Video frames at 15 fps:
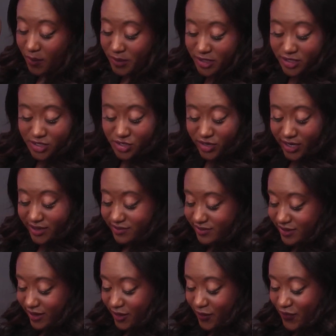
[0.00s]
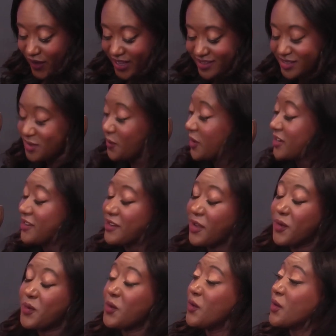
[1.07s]
him in the street in her face. She wouldn't have
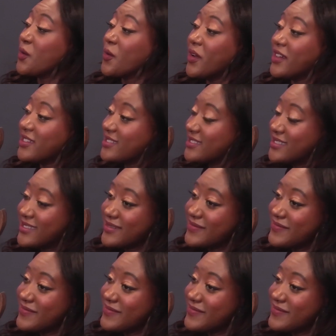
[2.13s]
known who he was.